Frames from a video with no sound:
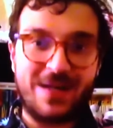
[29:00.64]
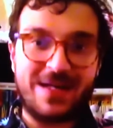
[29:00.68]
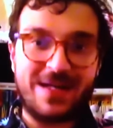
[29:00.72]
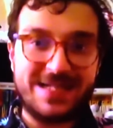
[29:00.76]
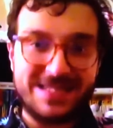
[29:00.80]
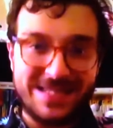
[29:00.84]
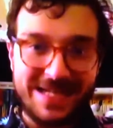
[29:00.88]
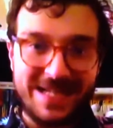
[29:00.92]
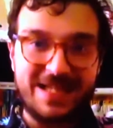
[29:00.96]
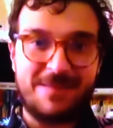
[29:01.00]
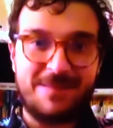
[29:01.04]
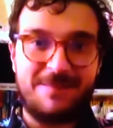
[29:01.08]
and
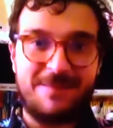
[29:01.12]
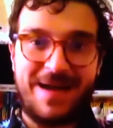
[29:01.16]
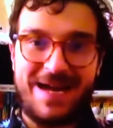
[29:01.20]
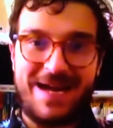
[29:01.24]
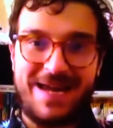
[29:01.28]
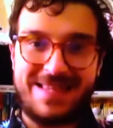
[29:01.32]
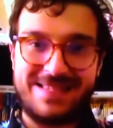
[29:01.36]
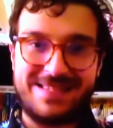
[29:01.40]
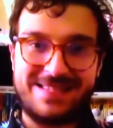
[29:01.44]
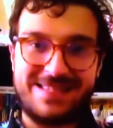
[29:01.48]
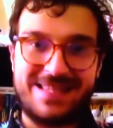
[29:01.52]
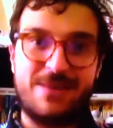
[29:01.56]

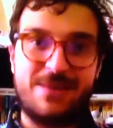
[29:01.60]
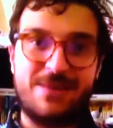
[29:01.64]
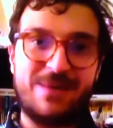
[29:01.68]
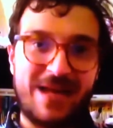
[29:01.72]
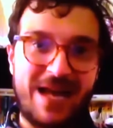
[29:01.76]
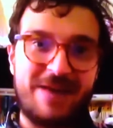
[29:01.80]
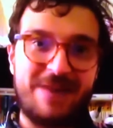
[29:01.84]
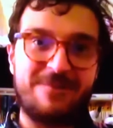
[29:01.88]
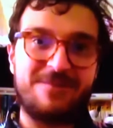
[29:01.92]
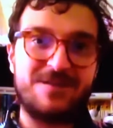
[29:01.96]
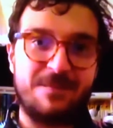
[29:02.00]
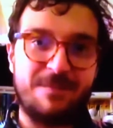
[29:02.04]
telepaths. They would
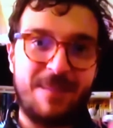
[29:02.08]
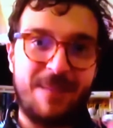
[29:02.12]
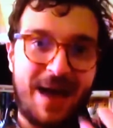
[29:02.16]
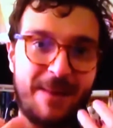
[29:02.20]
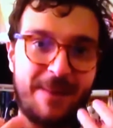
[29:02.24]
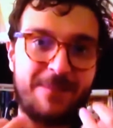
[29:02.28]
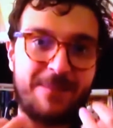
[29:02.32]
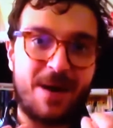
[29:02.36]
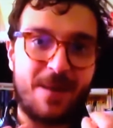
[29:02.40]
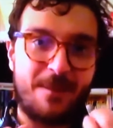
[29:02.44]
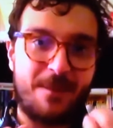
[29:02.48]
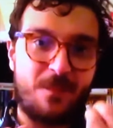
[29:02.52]
have to
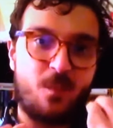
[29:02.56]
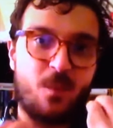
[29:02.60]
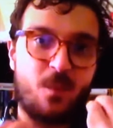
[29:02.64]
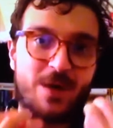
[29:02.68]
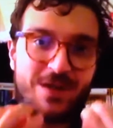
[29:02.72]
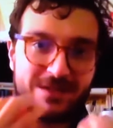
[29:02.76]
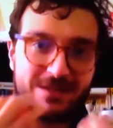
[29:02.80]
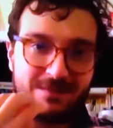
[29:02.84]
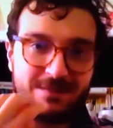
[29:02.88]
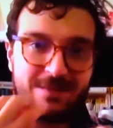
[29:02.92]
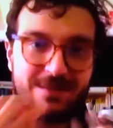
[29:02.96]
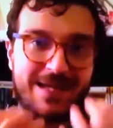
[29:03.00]
map up
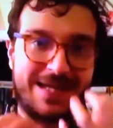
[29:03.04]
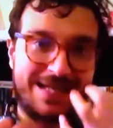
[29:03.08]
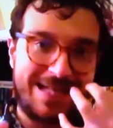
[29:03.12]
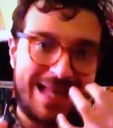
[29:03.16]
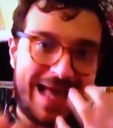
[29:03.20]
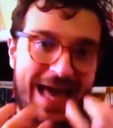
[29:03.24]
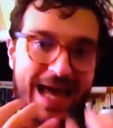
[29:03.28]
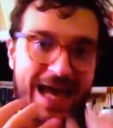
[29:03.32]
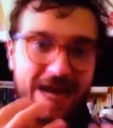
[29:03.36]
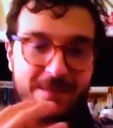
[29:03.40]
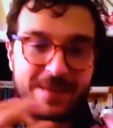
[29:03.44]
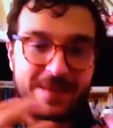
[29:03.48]
what
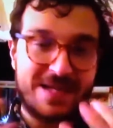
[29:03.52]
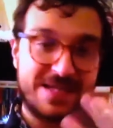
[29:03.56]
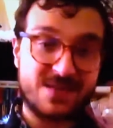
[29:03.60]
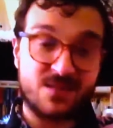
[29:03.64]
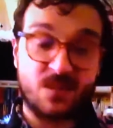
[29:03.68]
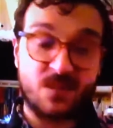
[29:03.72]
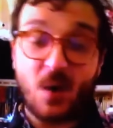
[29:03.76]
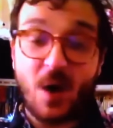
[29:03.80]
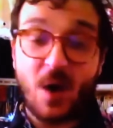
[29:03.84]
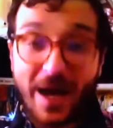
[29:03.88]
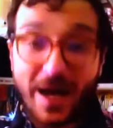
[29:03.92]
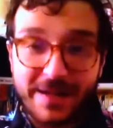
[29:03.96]
anatomy is
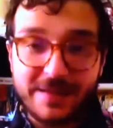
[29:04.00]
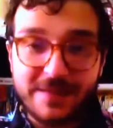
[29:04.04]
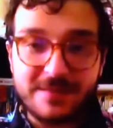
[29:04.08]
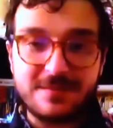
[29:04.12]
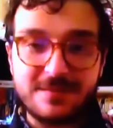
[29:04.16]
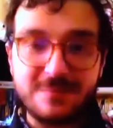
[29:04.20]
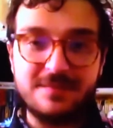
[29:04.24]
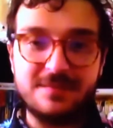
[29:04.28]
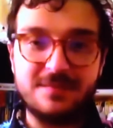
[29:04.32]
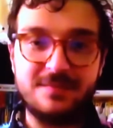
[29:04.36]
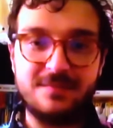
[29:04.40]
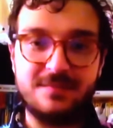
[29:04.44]
what,
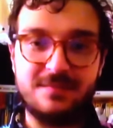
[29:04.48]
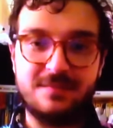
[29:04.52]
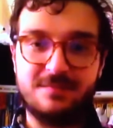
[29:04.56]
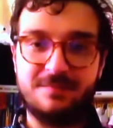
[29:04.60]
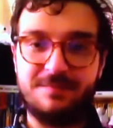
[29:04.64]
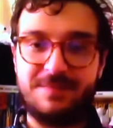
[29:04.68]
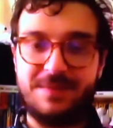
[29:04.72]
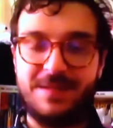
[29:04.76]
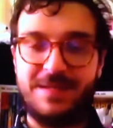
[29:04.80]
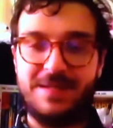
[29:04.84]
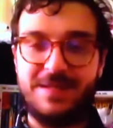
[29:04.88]
but